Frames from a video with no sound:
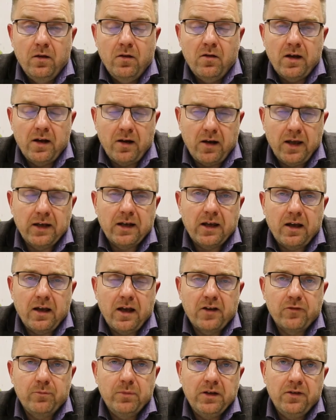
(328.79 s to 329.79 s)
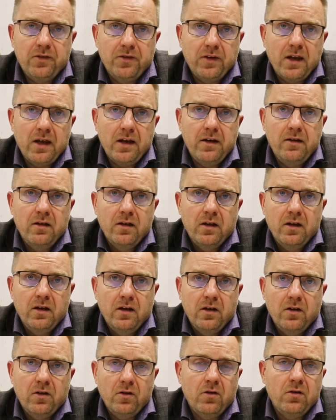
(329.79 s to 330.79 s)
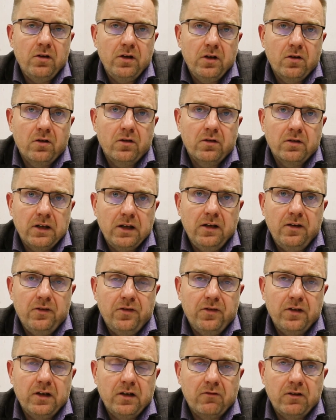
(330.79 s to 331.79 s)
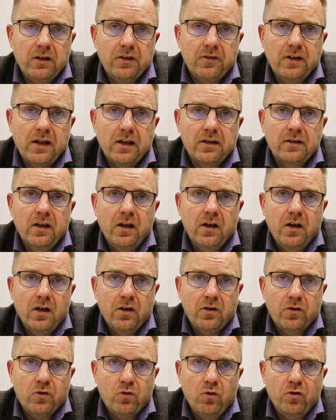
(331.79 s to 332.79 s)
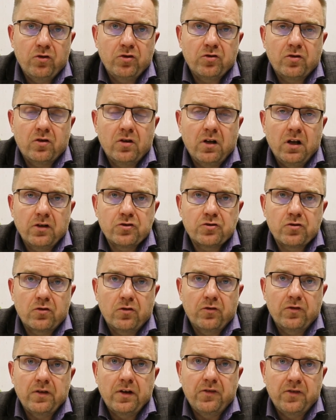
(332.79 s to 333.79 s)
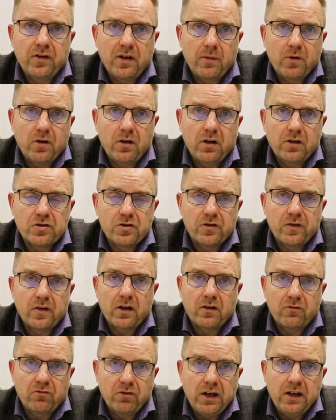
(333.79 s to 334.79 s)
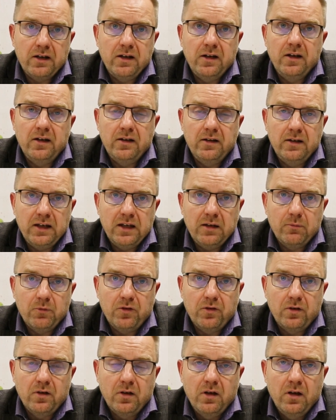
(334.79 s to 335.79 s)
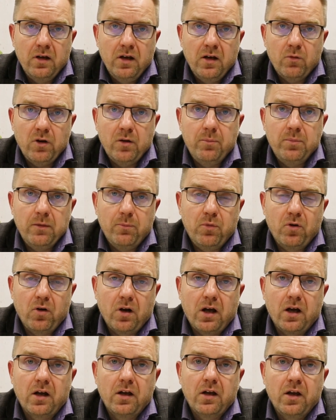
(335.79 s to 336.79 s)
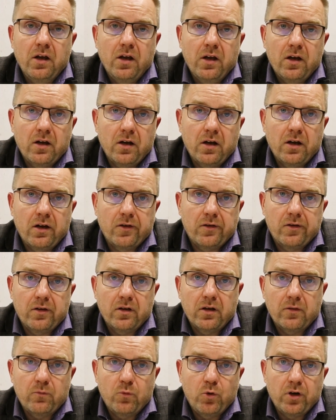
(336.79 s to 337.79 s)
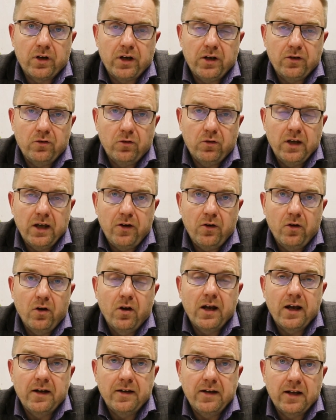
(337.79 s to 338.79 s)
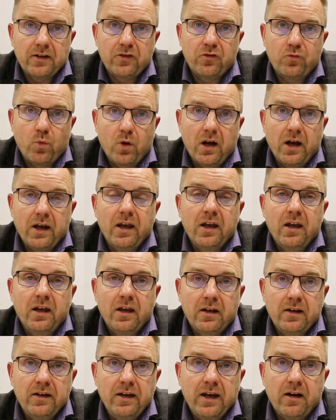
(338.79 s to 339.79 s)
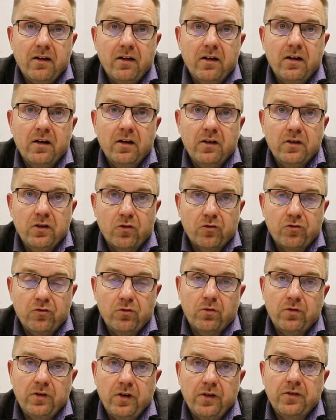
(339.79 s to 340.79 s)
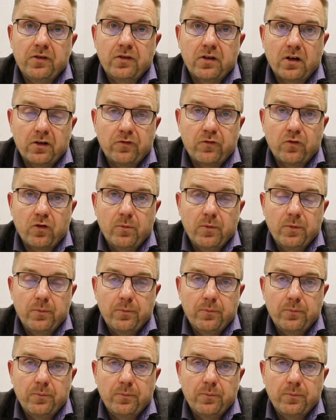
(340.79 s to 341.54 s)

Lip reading: And like has been said earlier in this series, that cultures and subcultures are created in teams when people are working together, and that's why there your success starts from.